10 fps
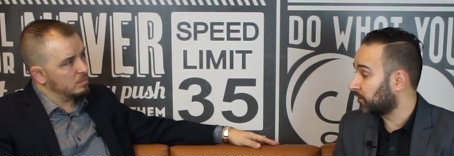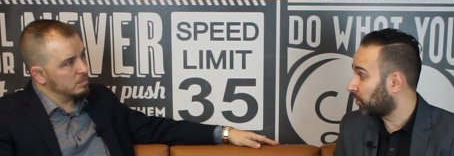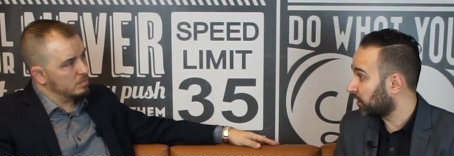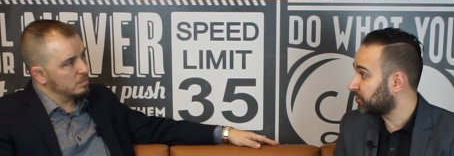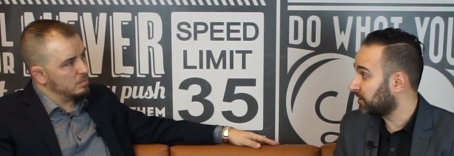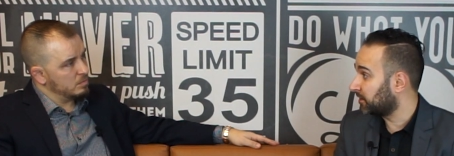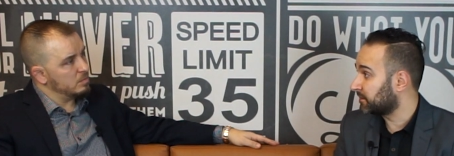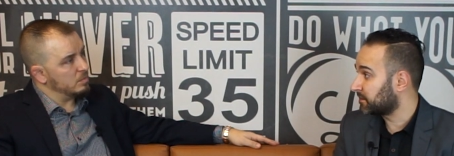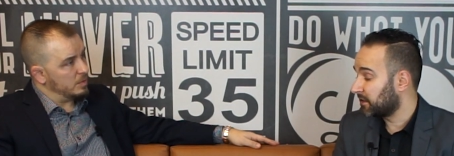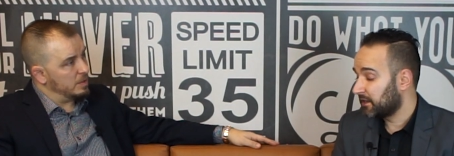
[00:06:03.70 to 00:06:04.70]
Speaker 1: are watching
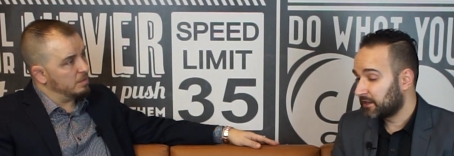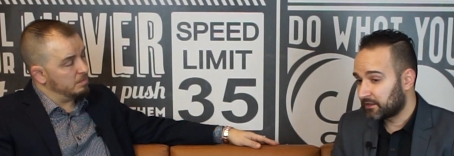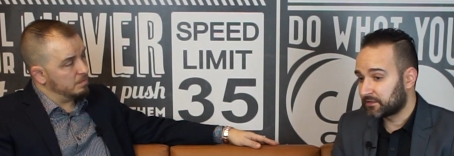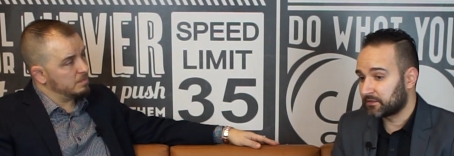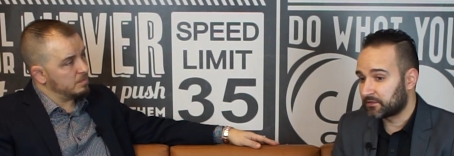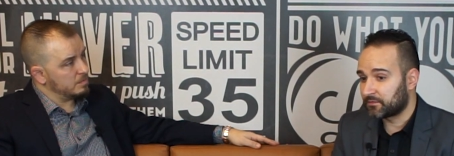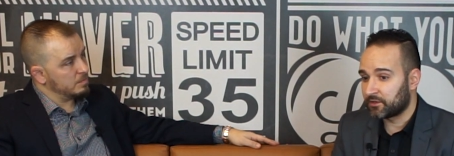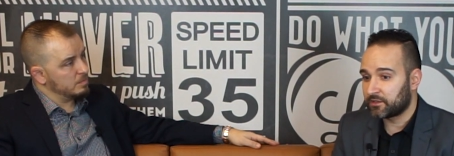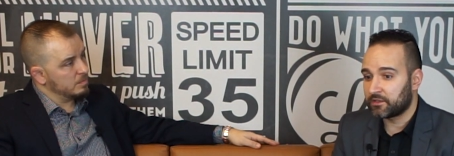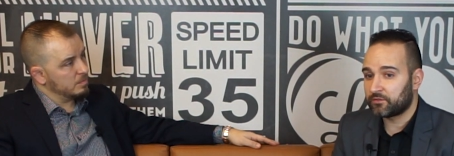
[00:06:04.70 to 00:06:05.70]
us, yep. it's it's
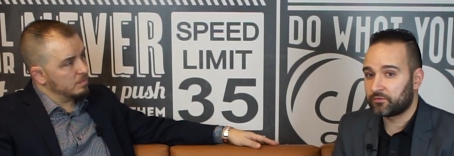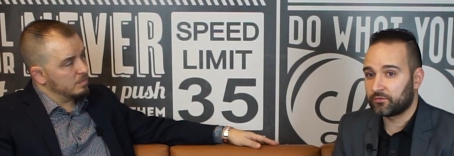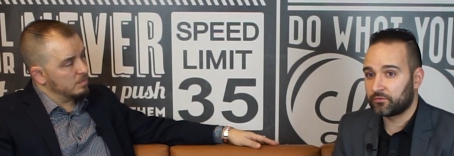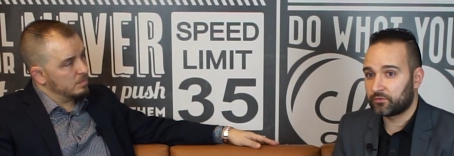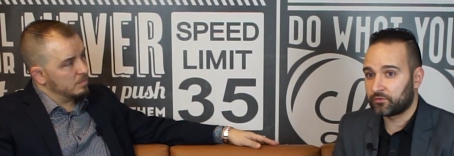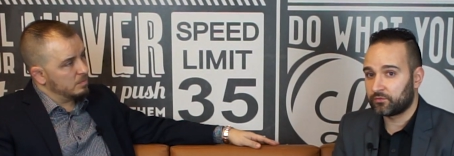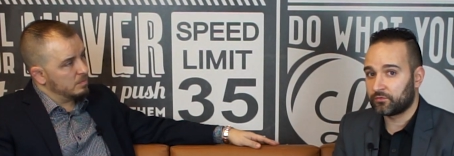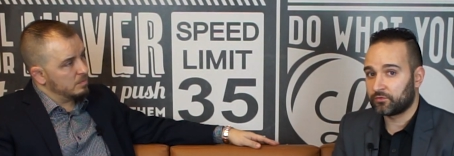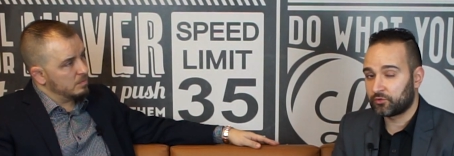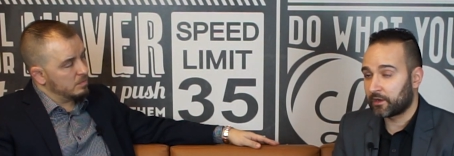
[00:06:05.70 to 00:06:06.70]
very key to
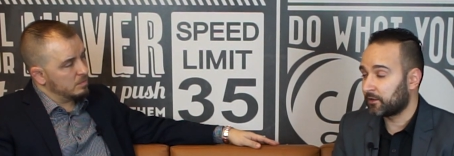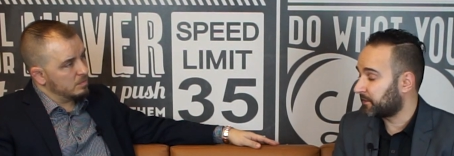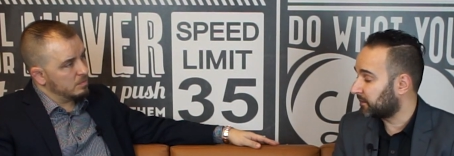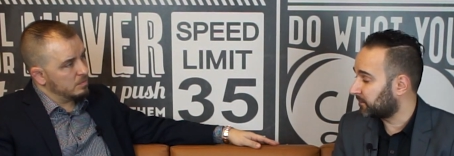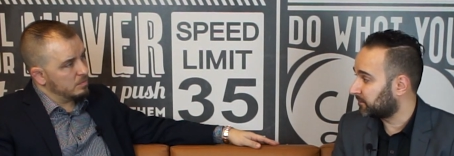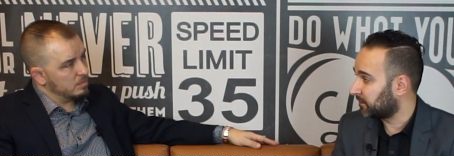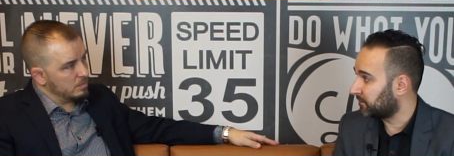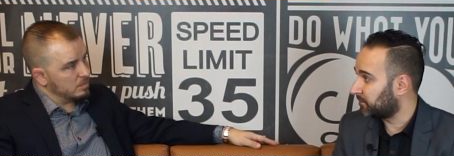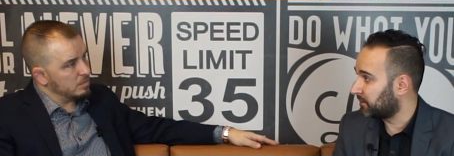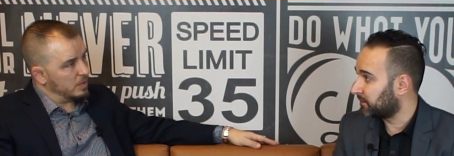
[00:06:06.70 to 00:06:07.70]
to to help that and,
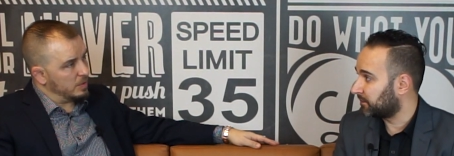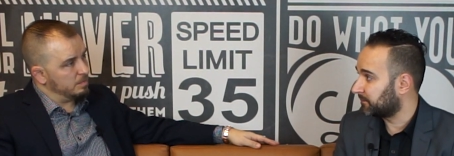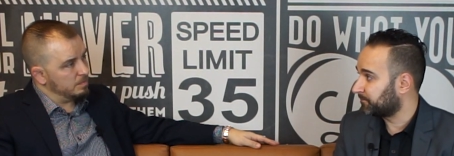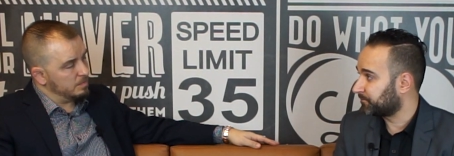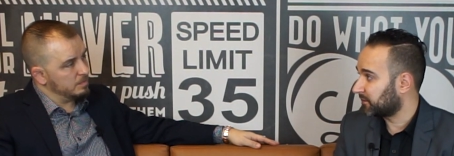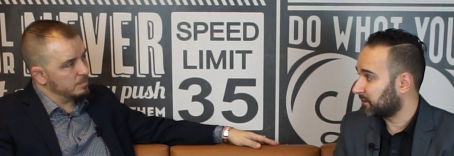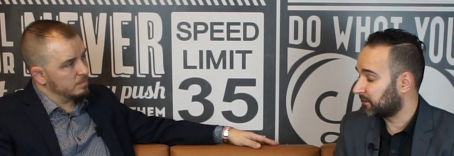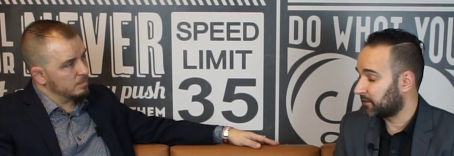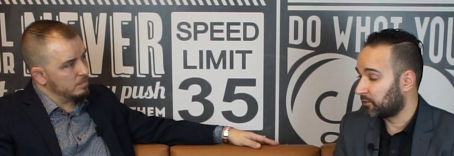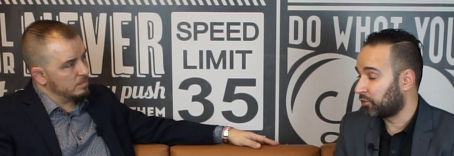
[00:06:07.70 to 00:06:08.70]
and be a, a,
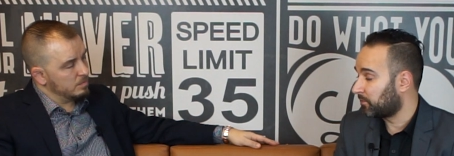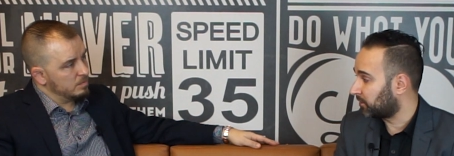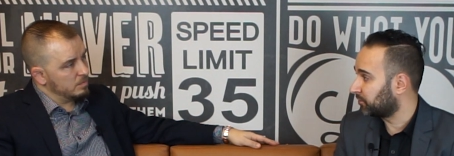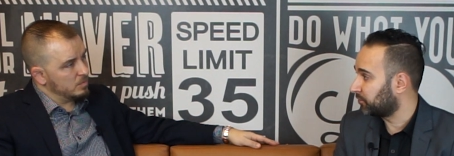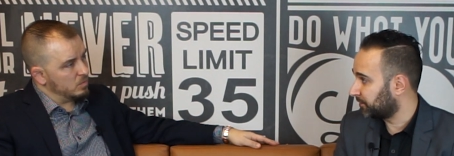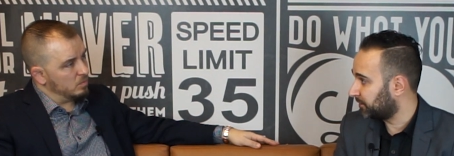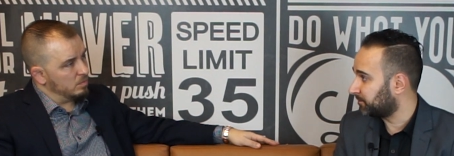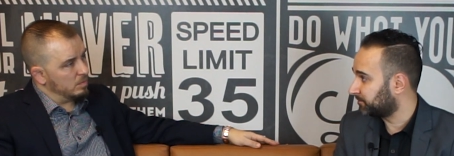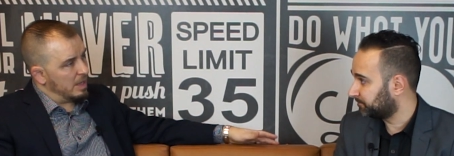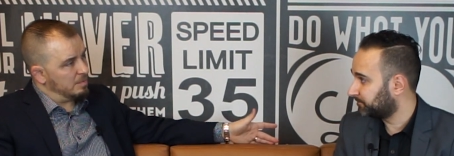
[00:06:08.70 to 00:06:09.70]
a, role model to our
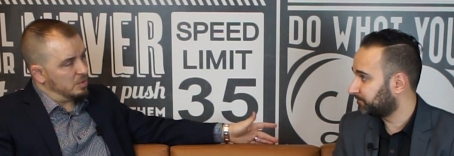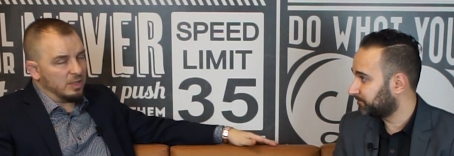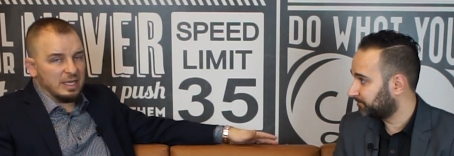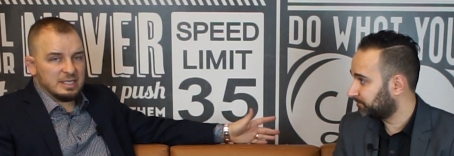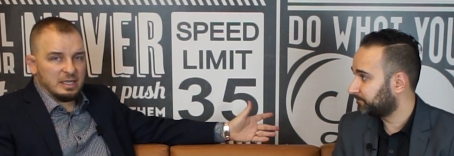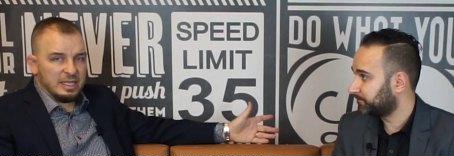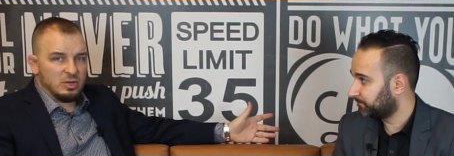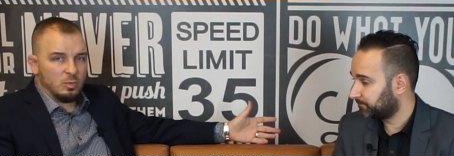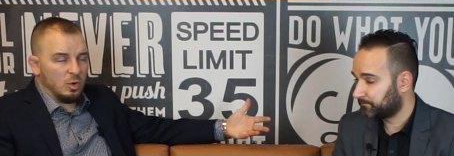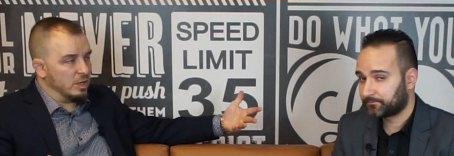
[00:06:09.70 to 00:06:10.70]
team.
Speaker 2: Absolutely, as a
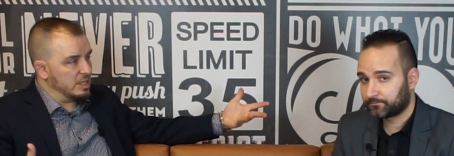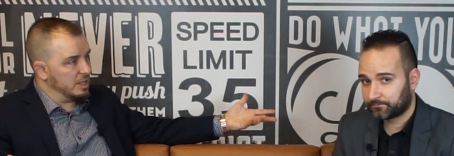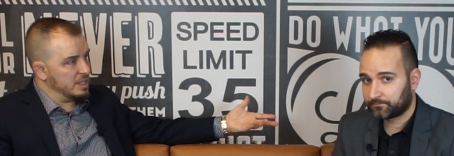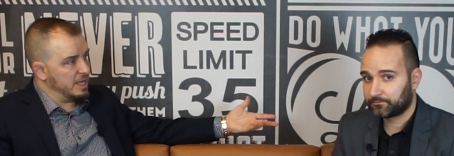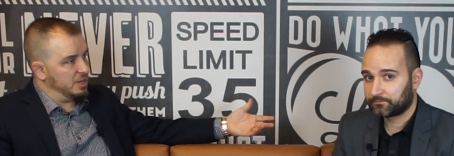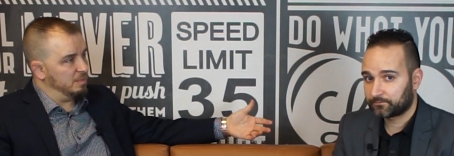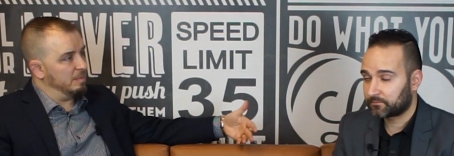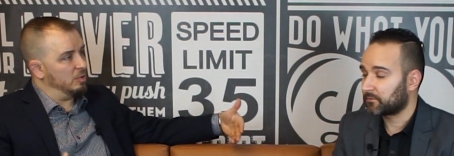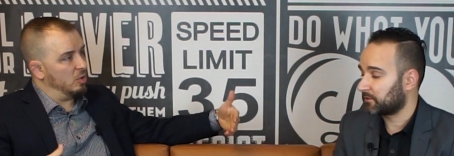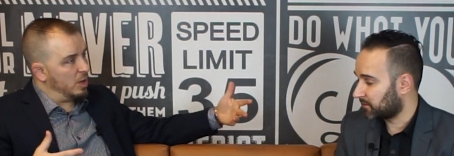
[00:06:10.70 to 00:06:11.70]
leader, we're always on stage.
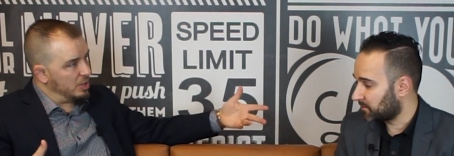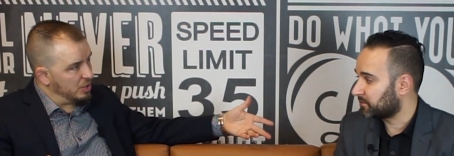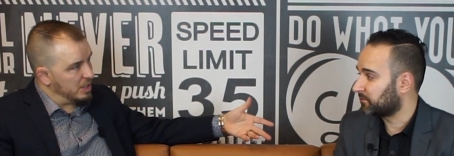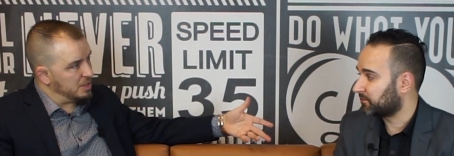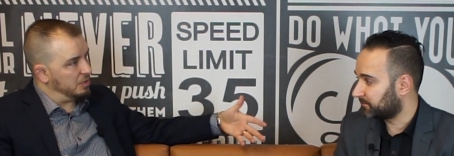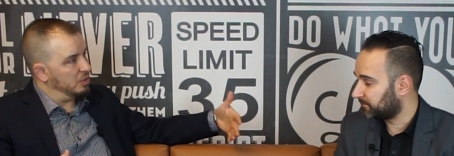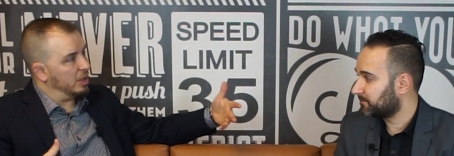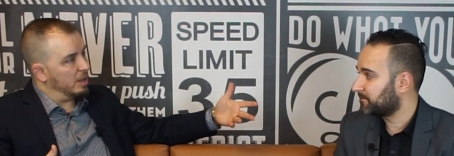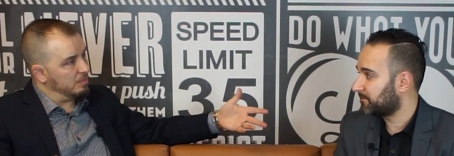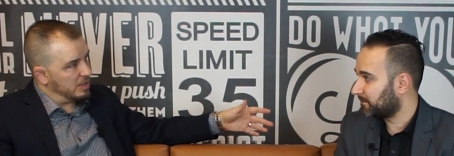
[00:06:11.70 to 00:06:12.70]
People are watching sure. us; they're
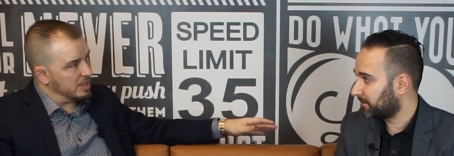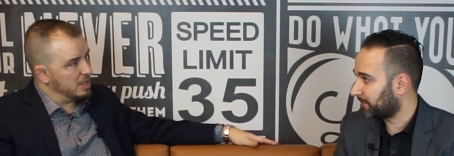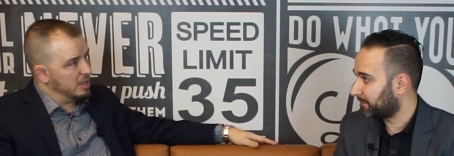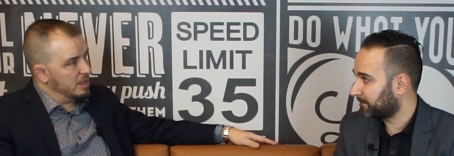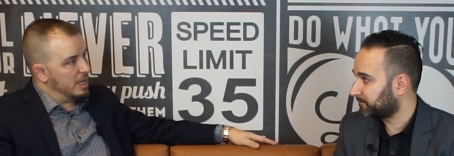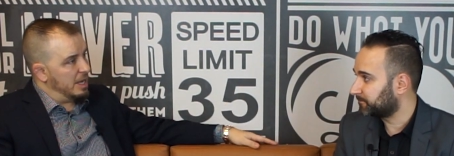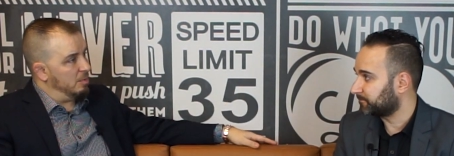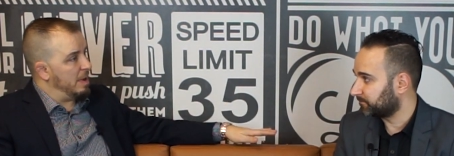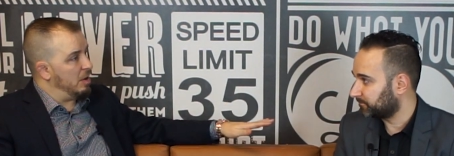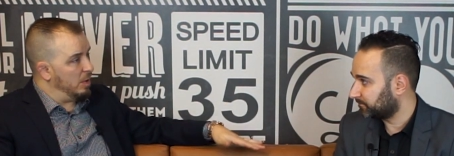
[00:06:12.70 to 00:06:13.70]
looking up to us and
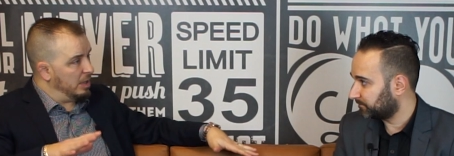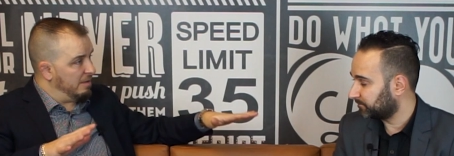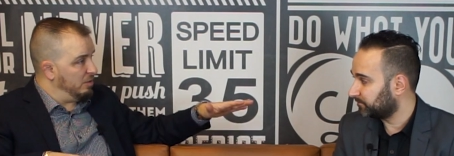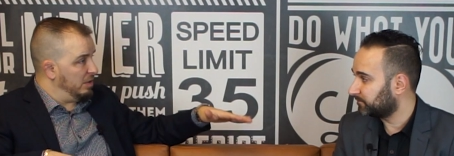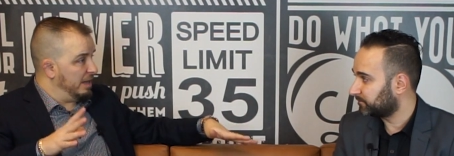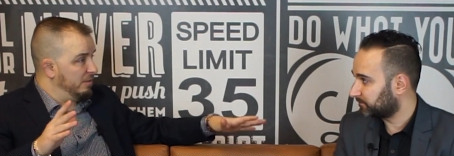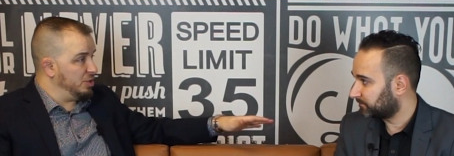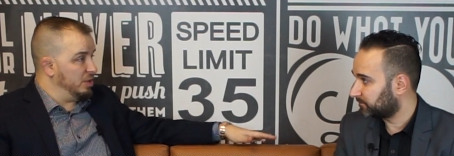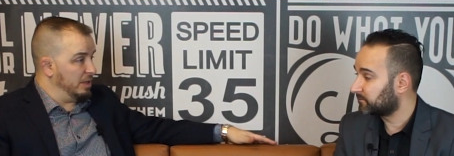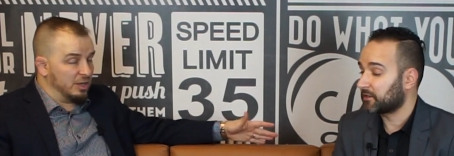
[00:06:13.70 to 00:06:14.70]
no matter what level of
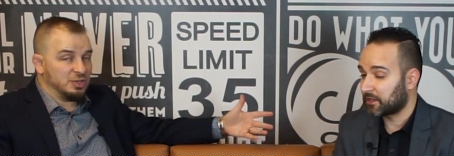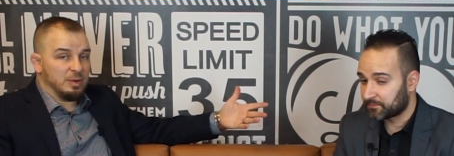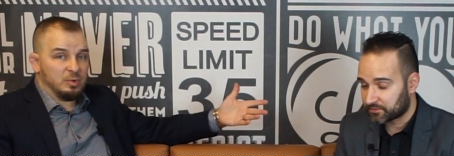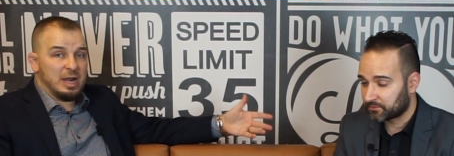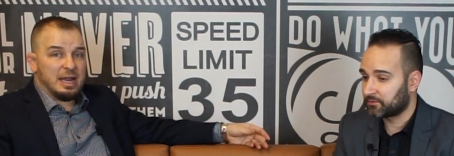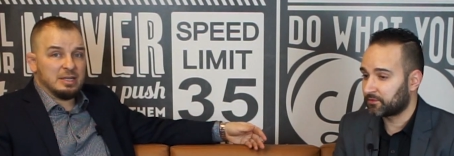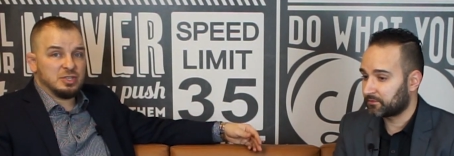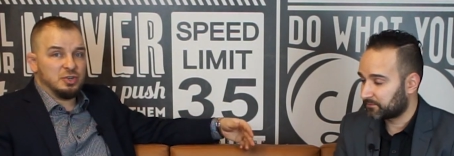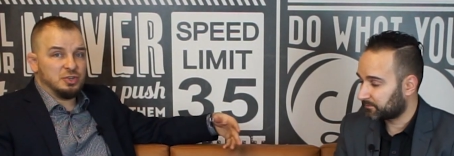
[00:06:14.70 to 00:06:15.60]
leadership, leadership Absolutely. we're at, as soon